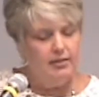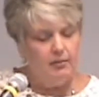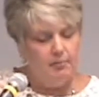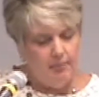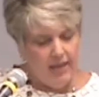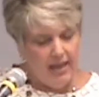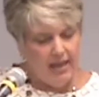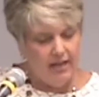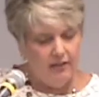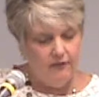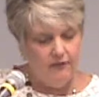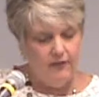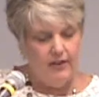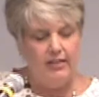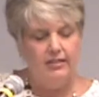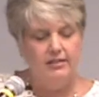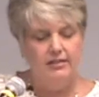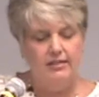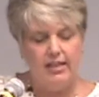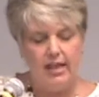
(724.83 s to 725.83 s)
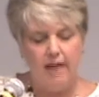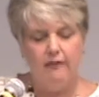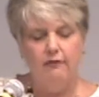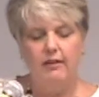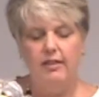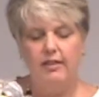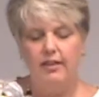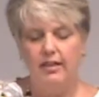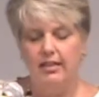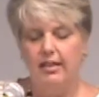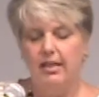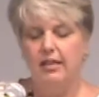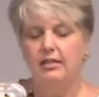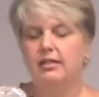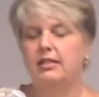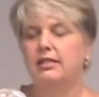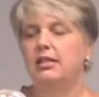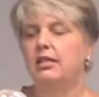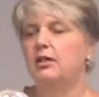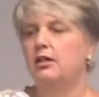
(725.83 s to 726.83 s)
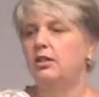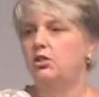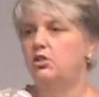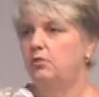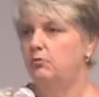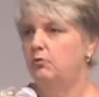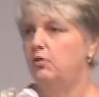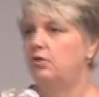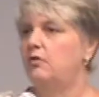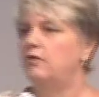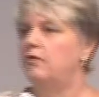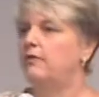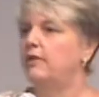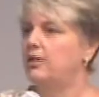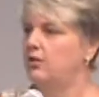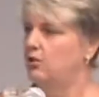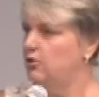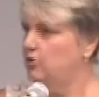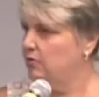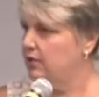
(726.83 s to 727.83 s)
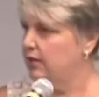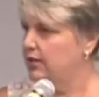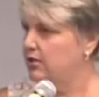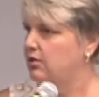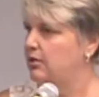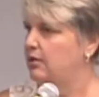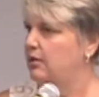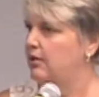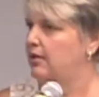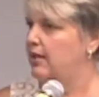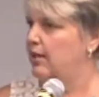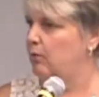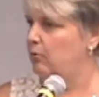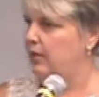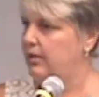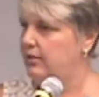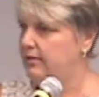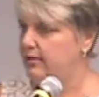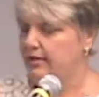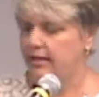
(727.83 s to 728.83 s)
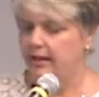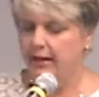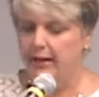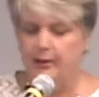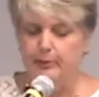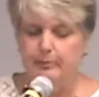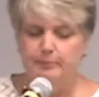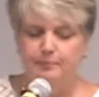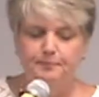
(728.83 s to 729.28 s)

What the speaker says: to manifest everything necessary to move in the direction that we desire.